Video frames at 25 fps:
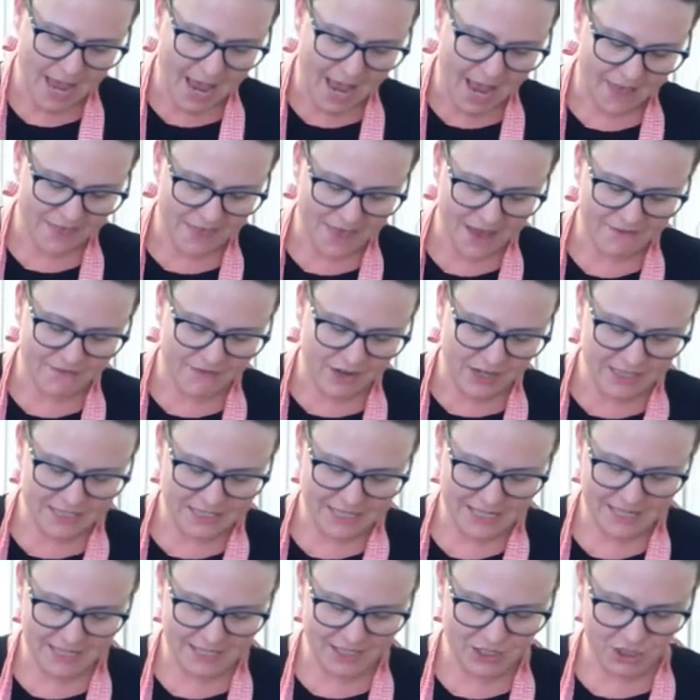And that
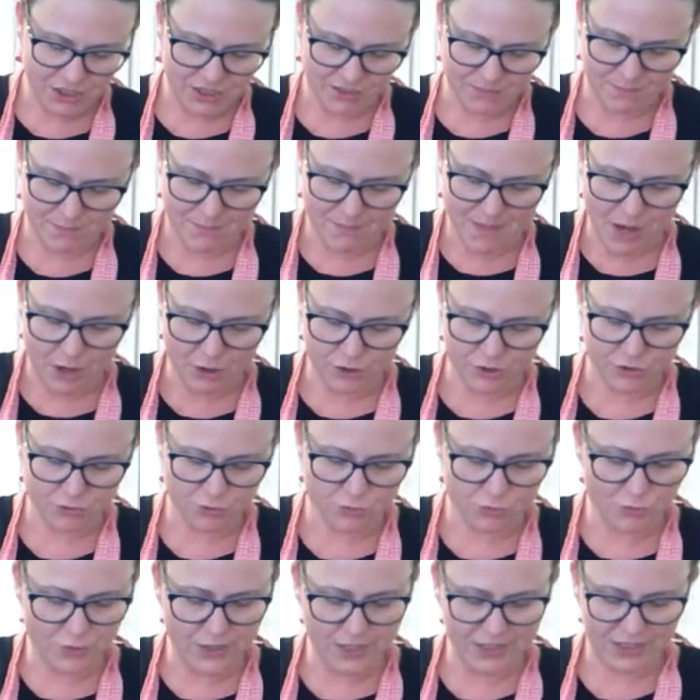Fontina just melts
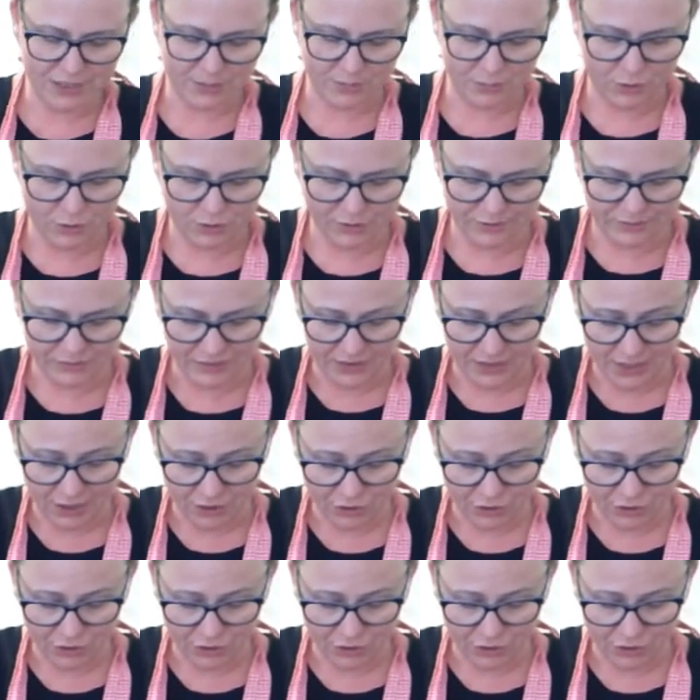really beautifully.